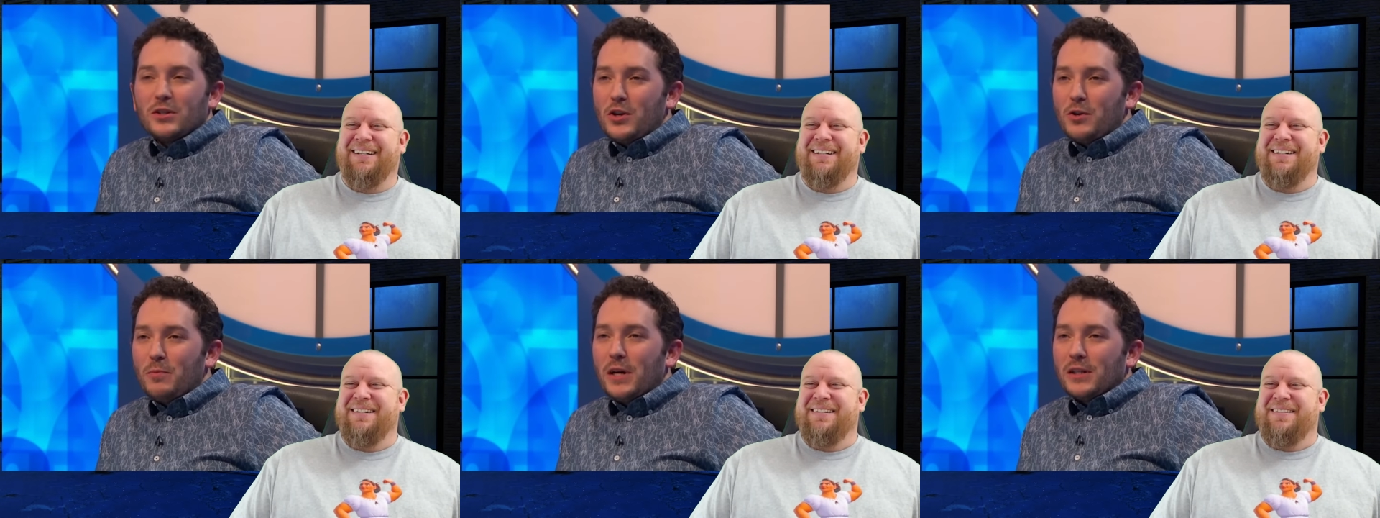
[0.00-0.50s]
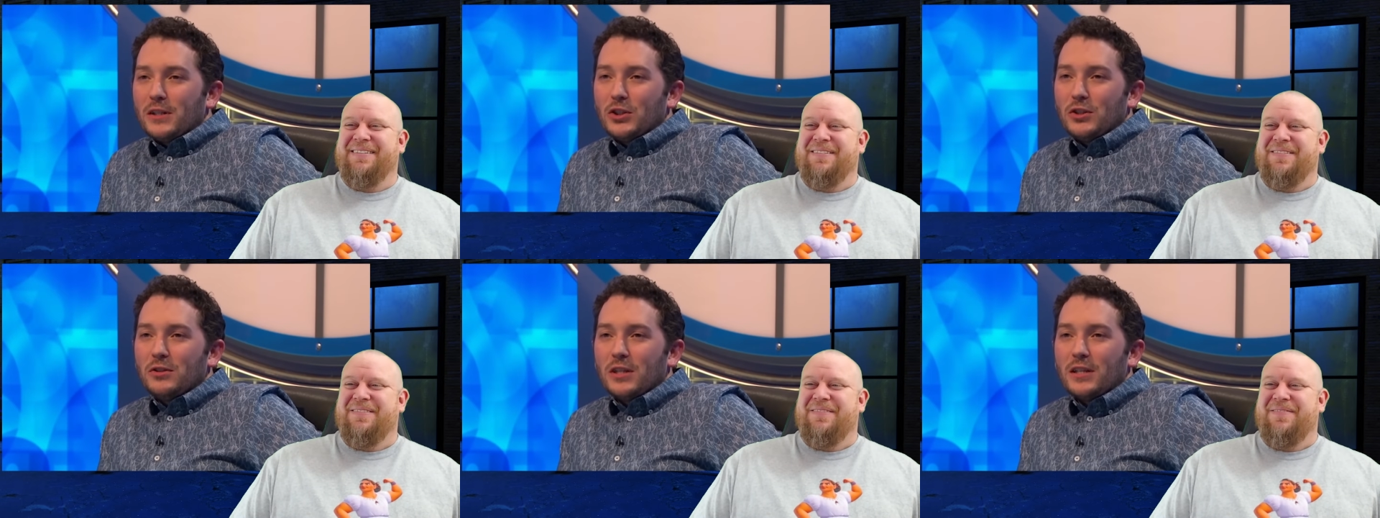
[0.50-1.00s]
Speaker 1: on you, mate, because
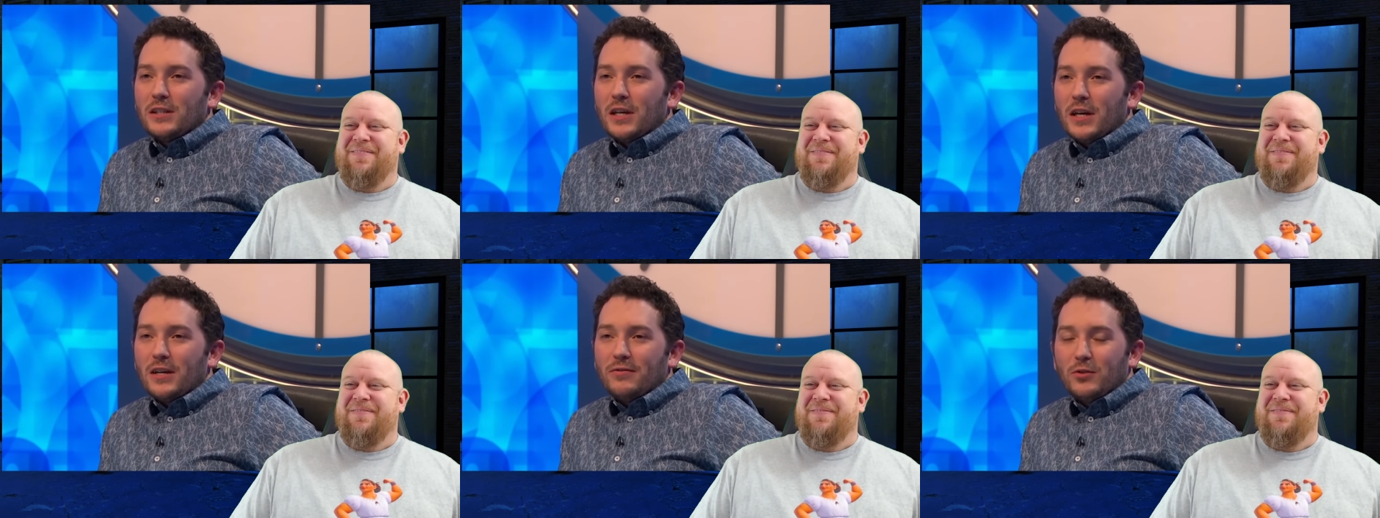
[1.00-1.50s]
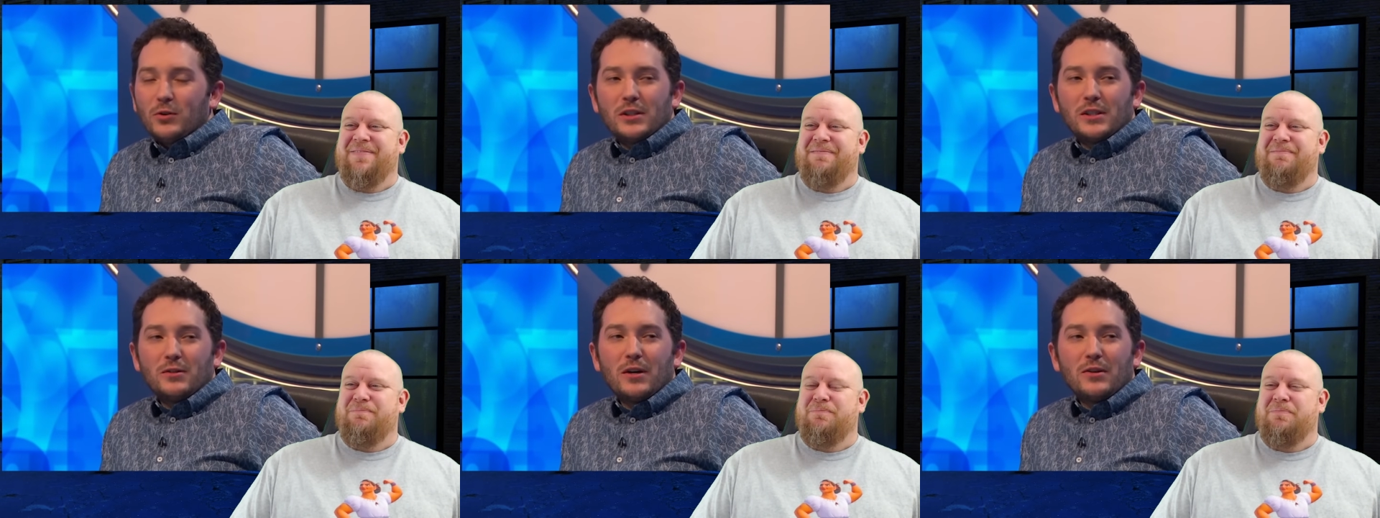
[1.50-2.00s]
you said A
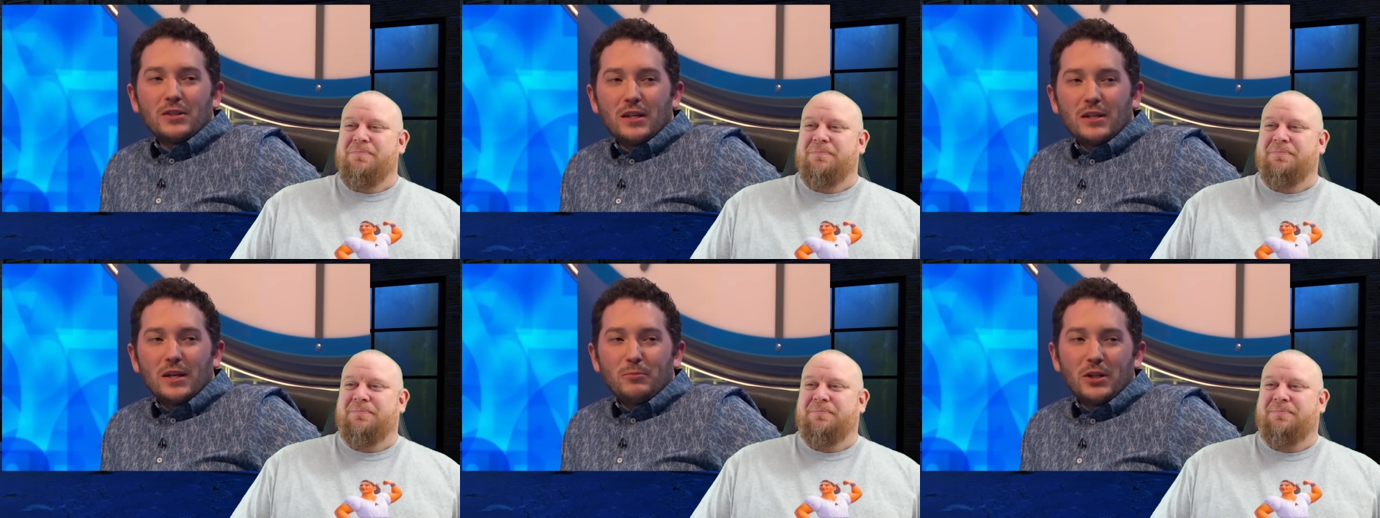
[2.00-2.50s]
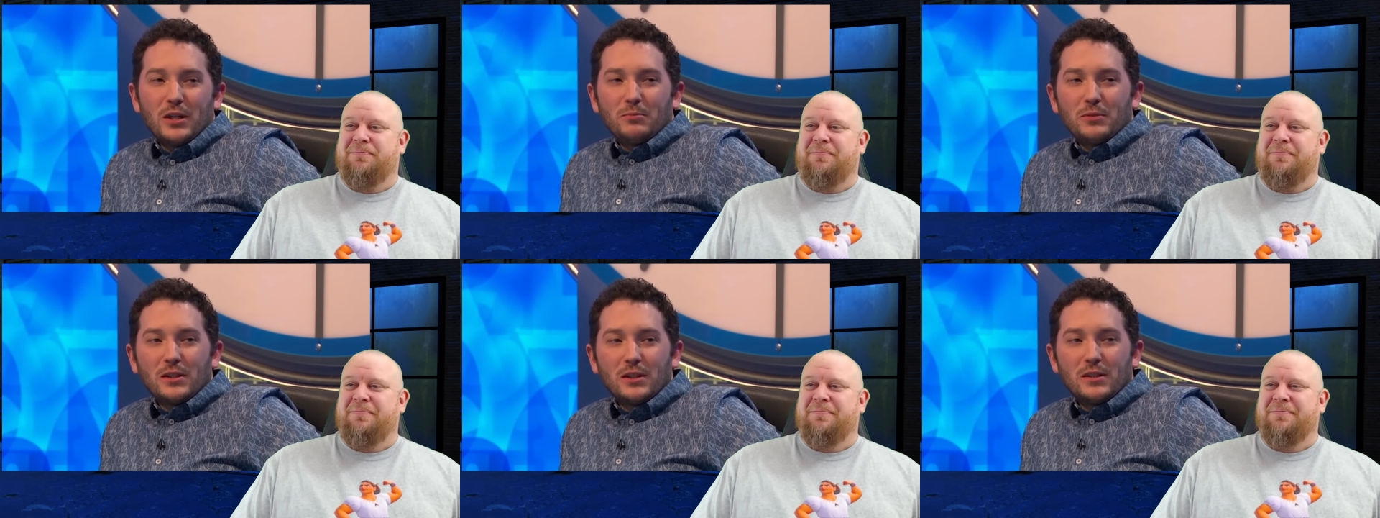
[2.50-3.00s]
forty-two outside Hemel
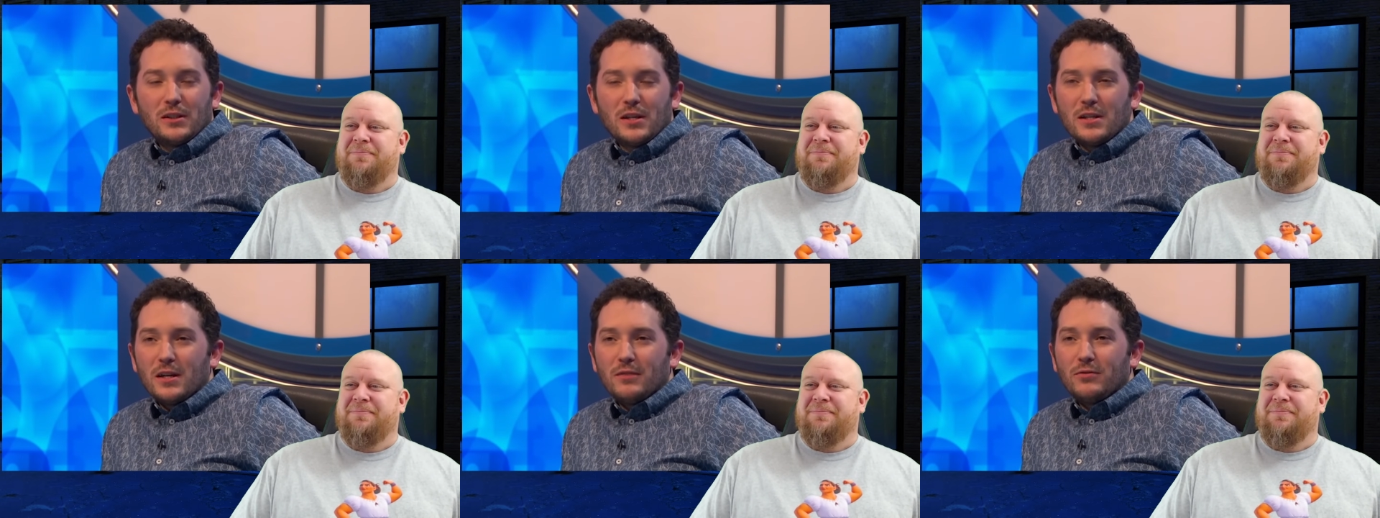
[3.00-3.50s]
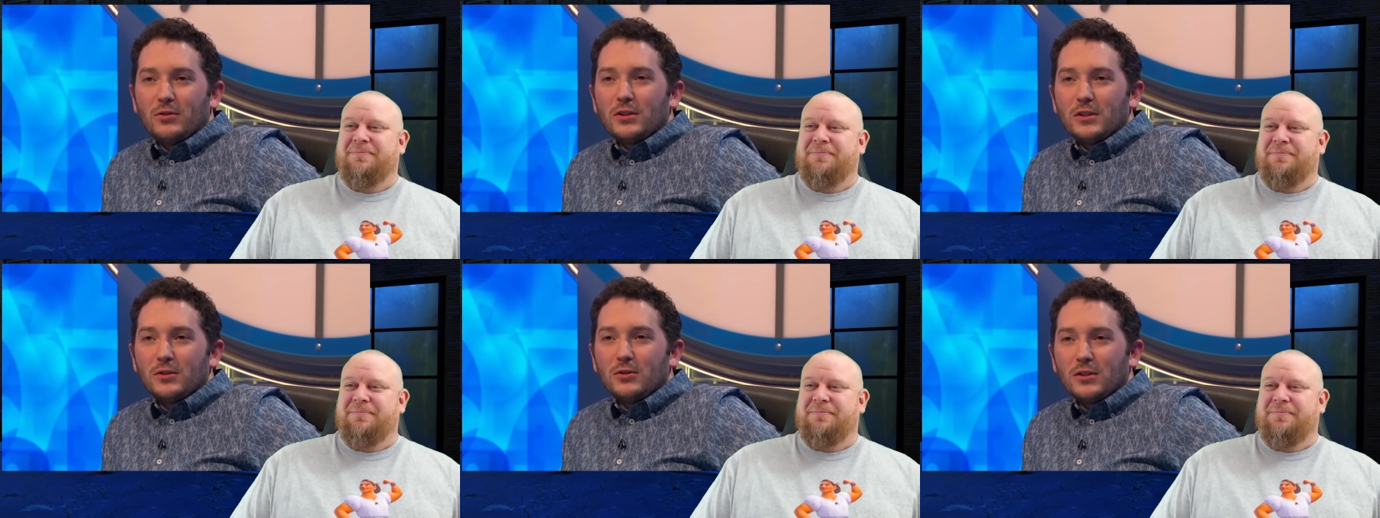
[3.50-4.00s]
Hempstead, and the A
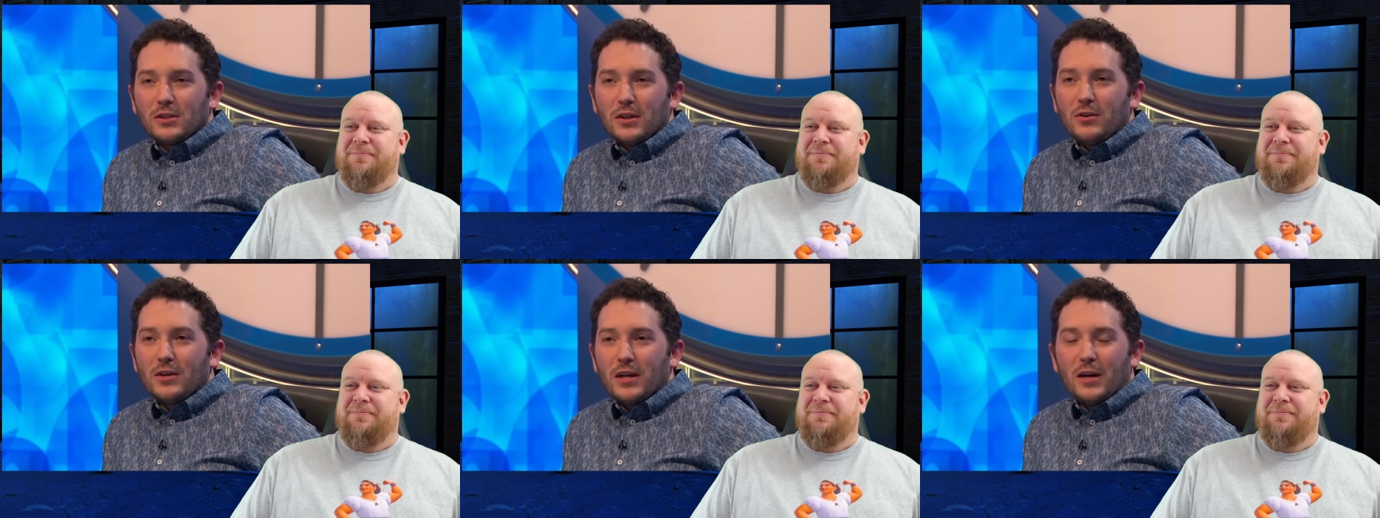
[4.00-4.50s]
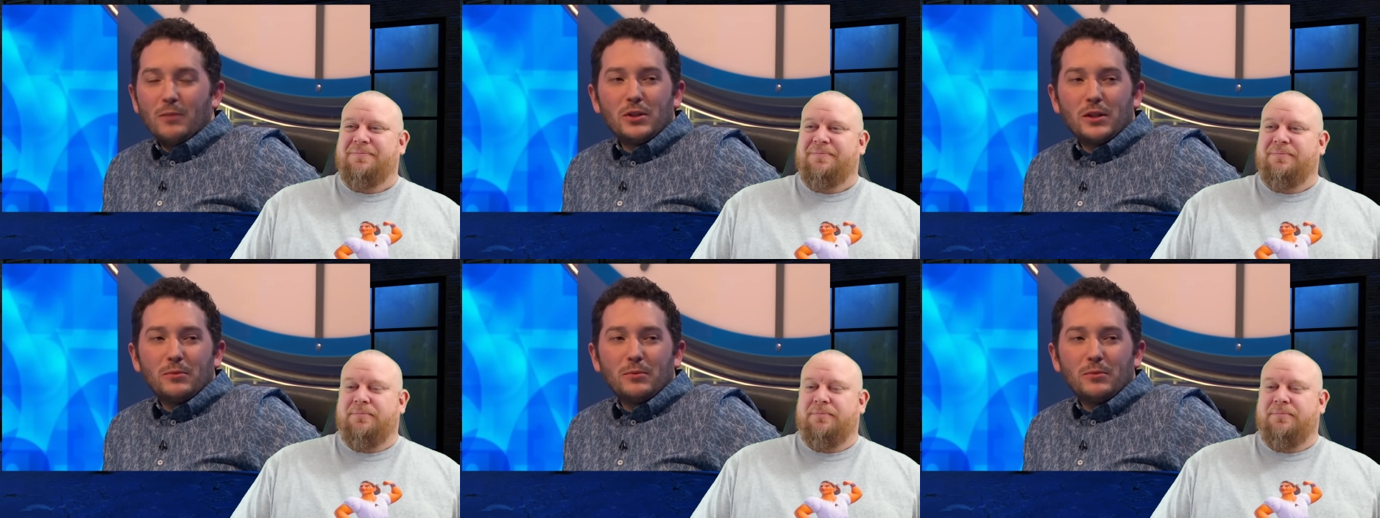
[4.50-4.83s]
forty-two doesn't go near Hemel